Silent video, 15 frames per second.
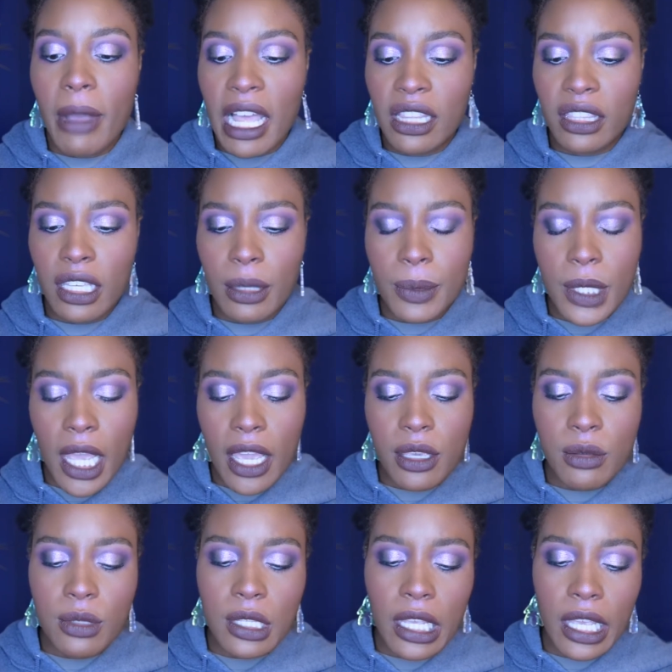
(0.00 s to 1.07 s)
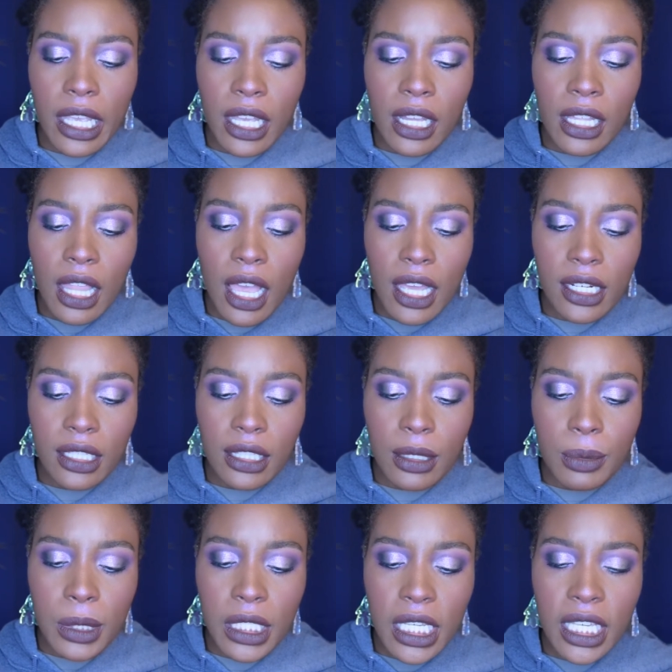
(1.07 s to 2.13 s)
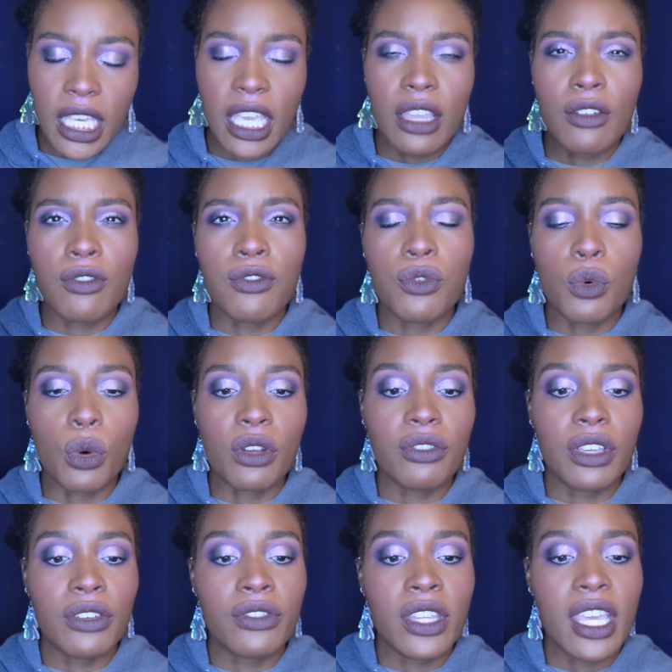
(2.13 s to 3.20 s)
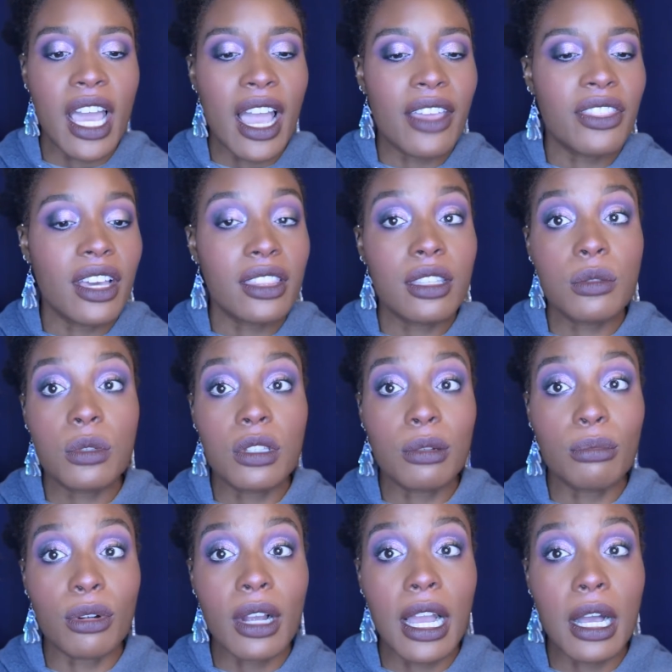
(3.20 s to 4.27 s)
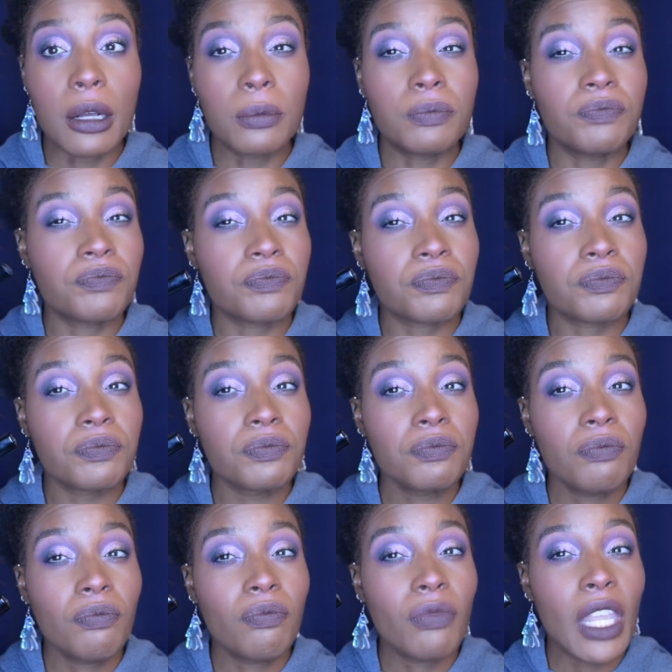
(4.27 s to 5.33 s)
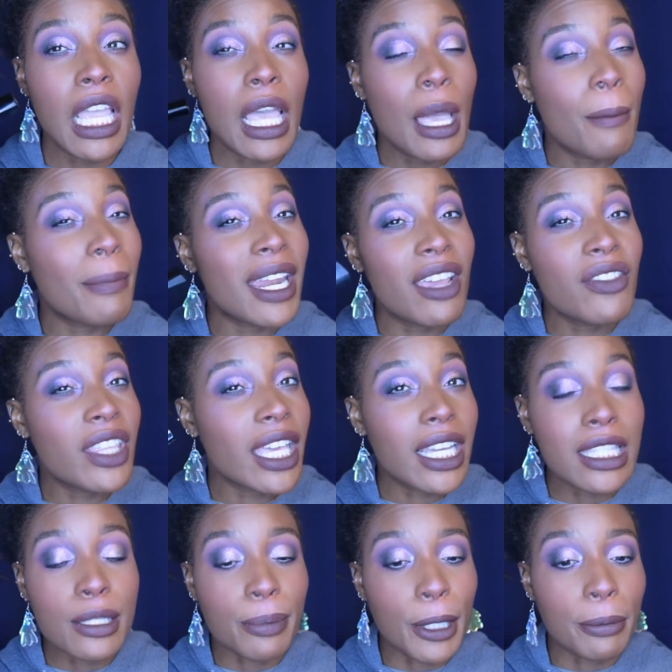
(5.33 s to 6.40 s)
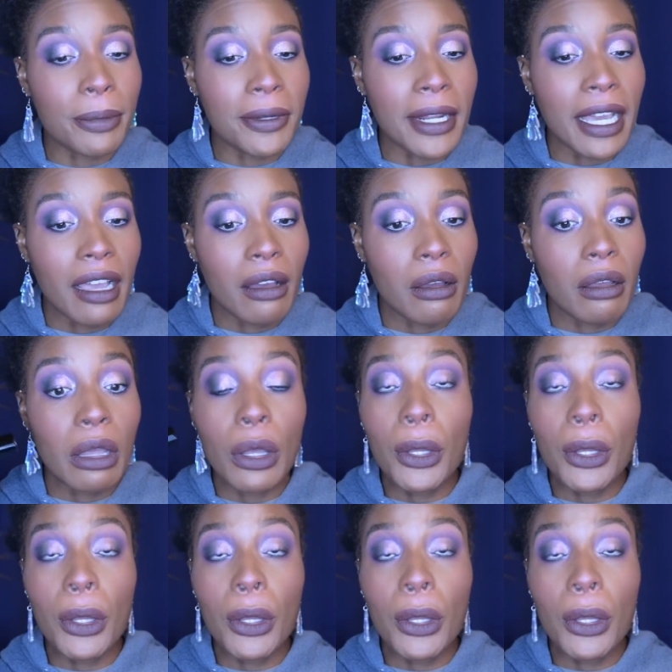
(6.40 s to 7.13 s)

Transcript: my lips, I used an Inglot lipstick in 450. I thought this was a brown, but I feel like it's purple now.